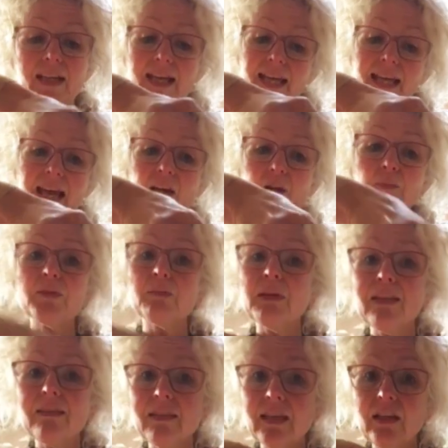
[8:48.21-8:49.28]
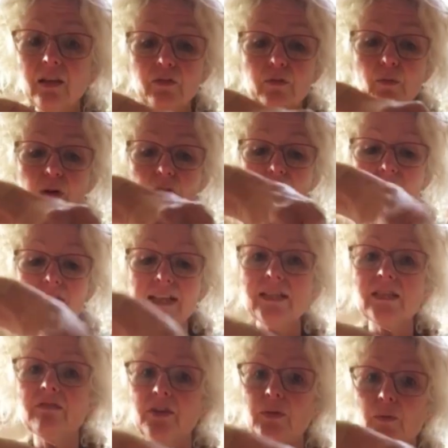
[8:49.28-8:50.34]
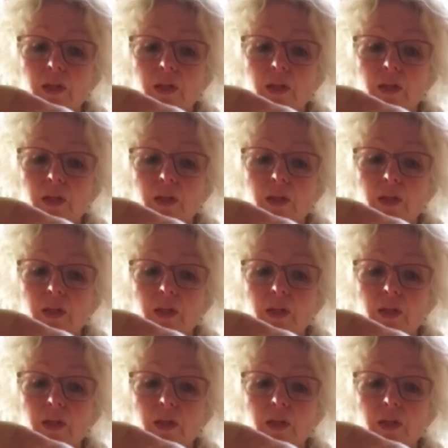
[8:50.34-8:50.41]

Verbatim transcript: it helps me think of what the rest of you